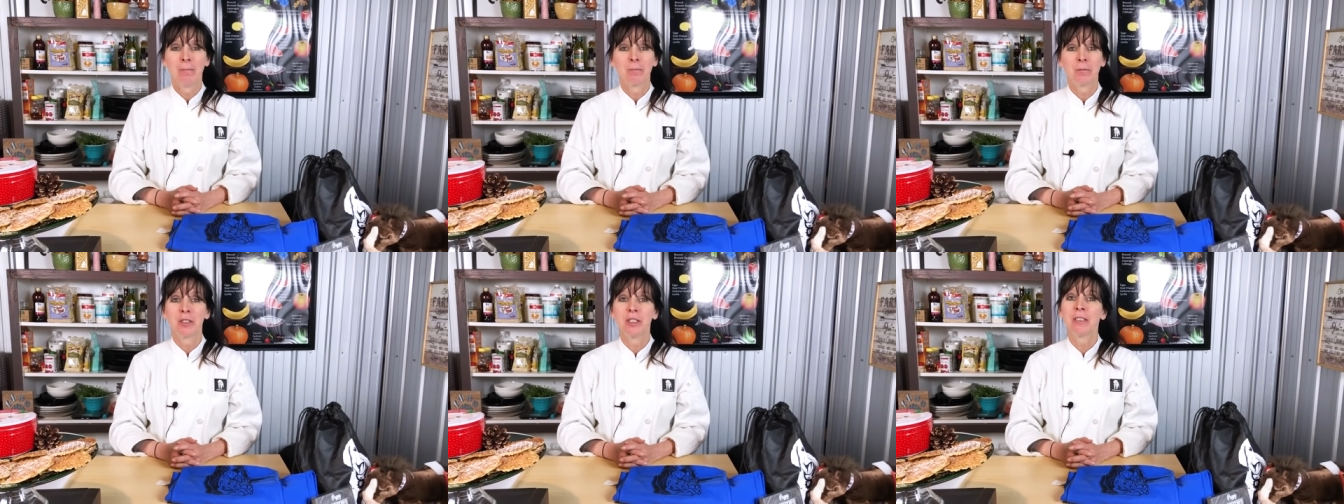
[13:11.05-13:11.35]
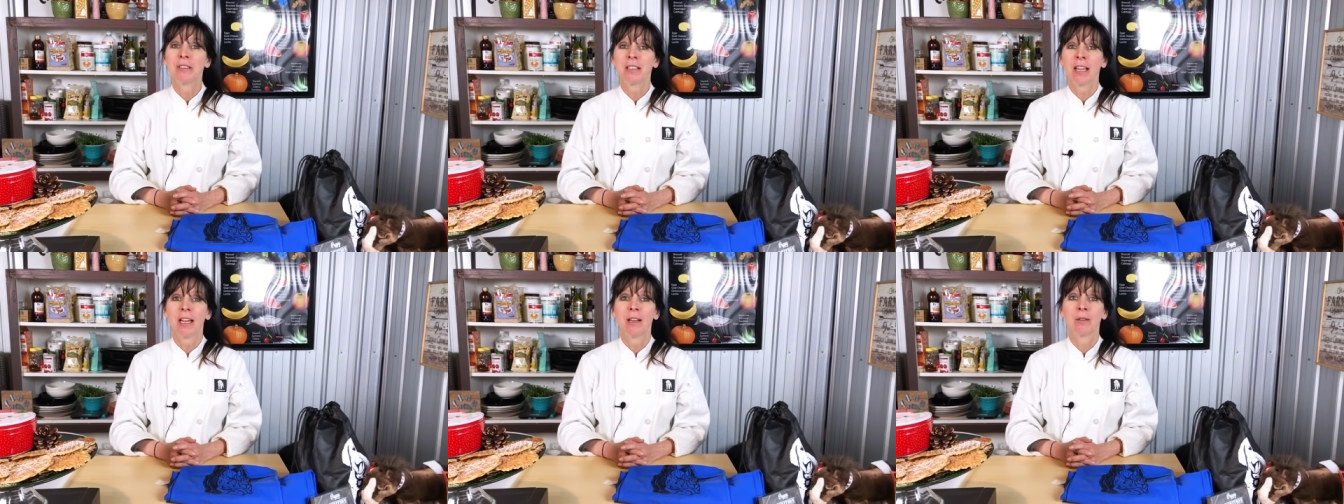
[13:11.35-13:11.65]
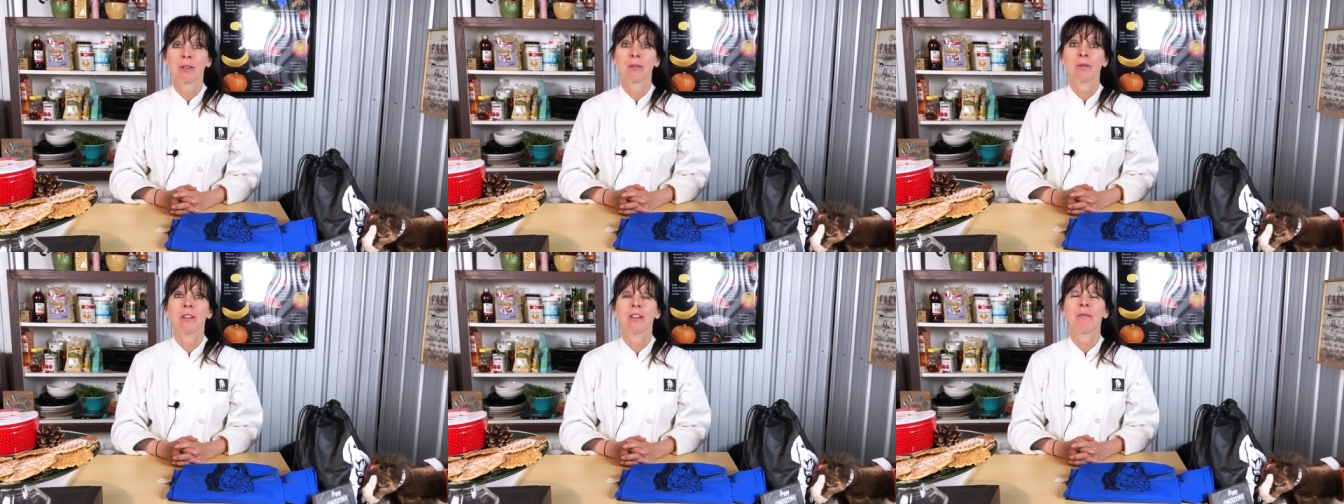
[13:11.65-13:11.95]
Cheesecake
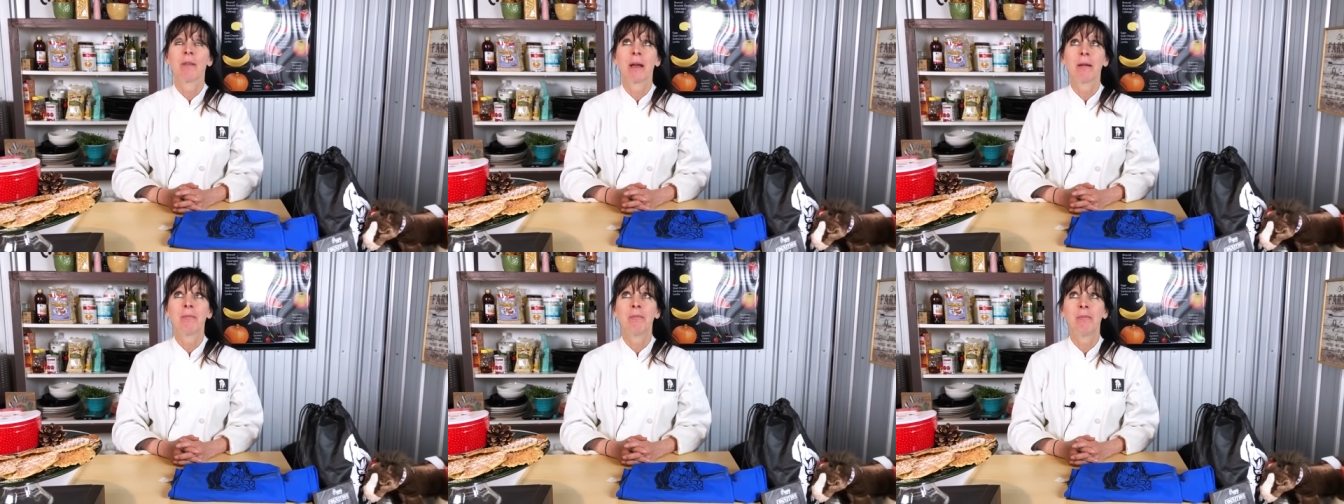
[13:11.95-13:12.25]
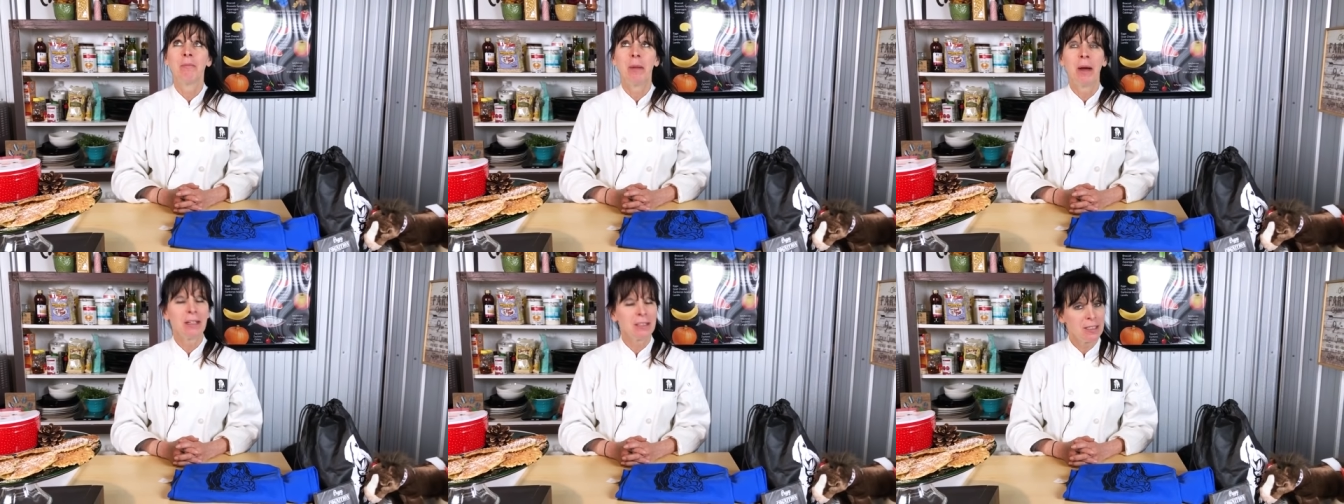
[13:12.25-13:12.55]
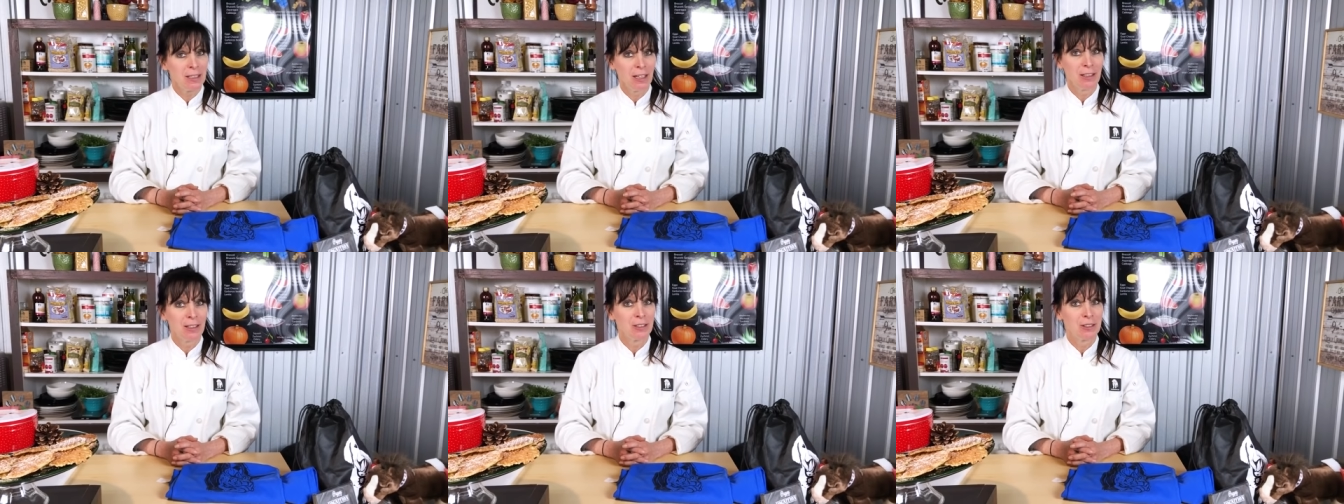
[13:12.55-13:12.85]
was one of my best
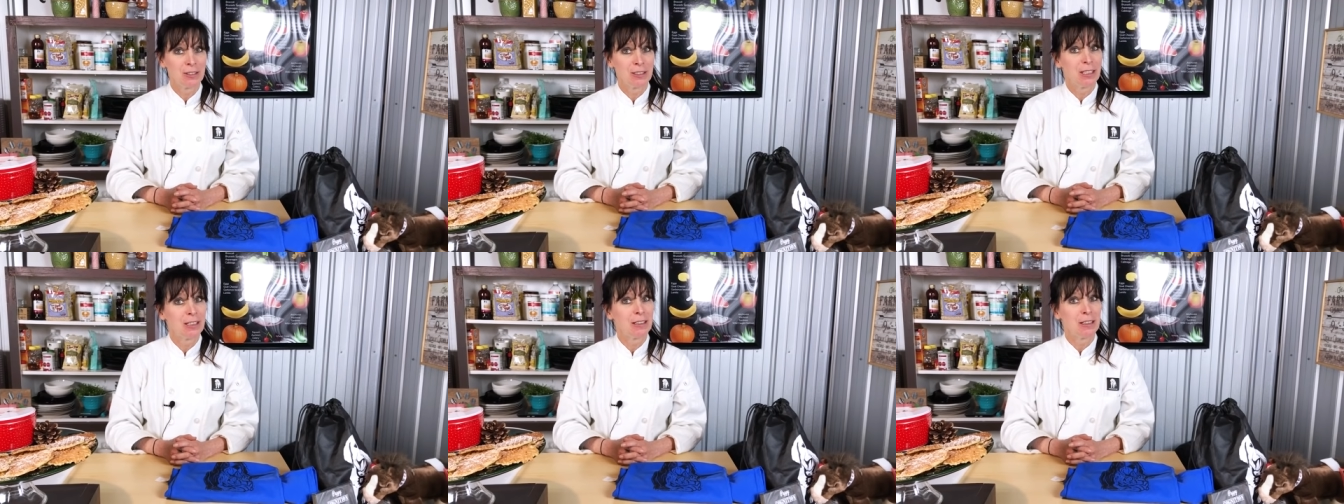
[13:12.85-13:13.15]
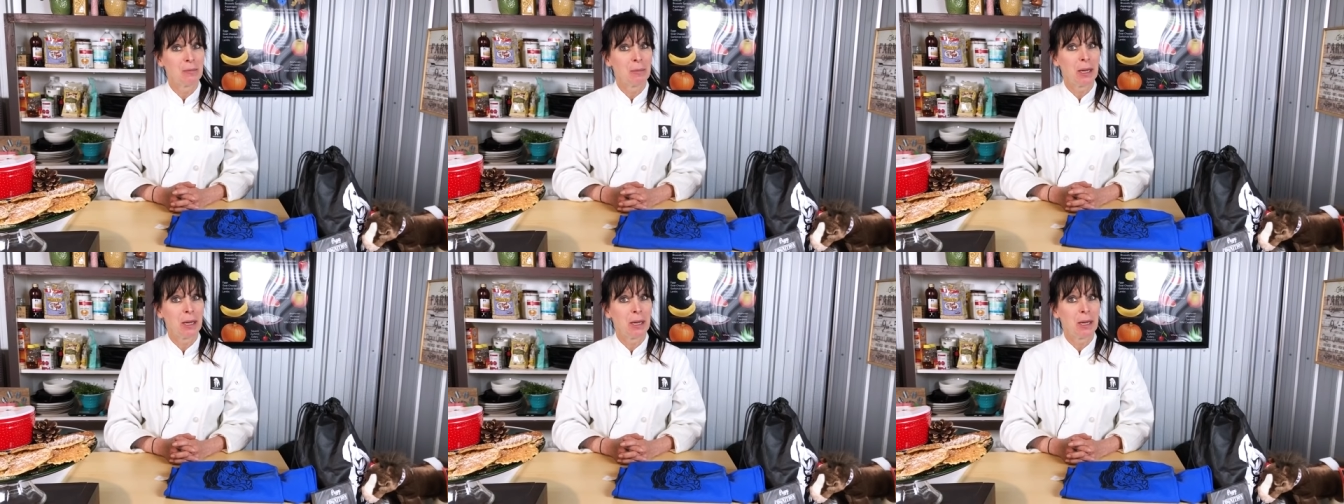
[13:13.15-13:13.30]
sellers at the